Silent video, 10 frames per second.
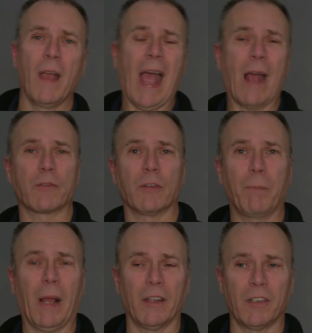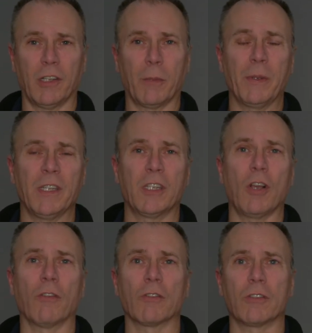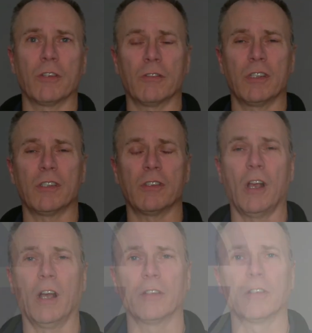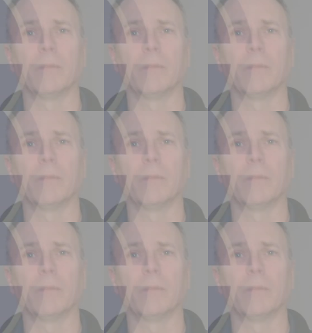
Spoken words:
out of balance, it's a pretty constant discharge.